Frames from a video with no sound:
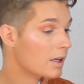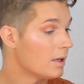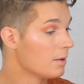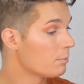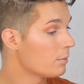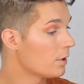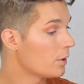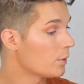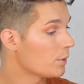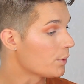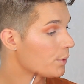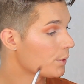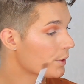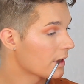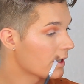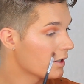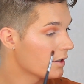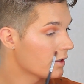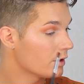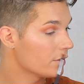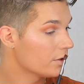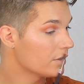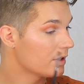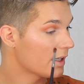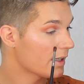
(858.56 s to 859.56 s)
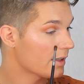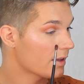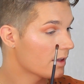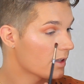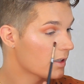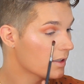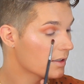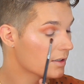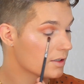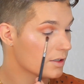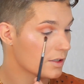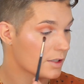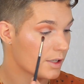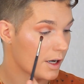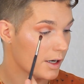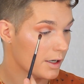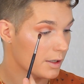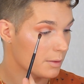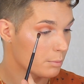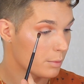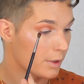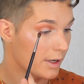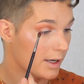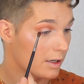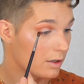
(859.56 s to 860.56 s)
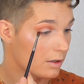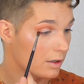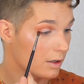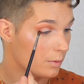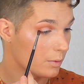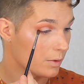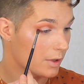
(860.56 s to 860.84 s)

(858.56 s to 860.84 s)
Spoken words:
But what we're going to do, take this dark brown and